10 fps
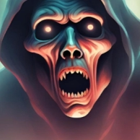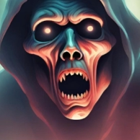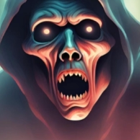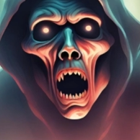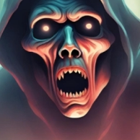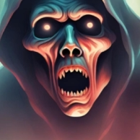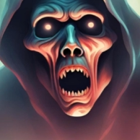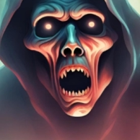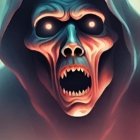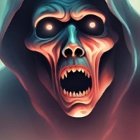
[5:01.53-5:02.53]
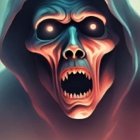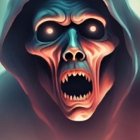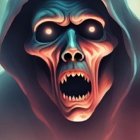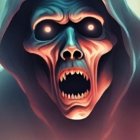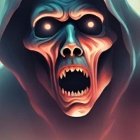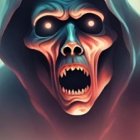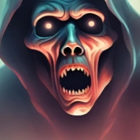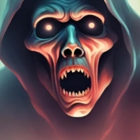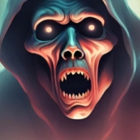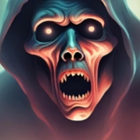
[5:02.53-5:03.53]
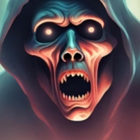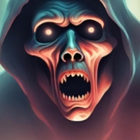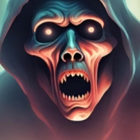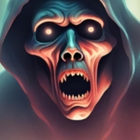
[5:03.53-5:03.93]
a telegram that McGrath clenched in his coat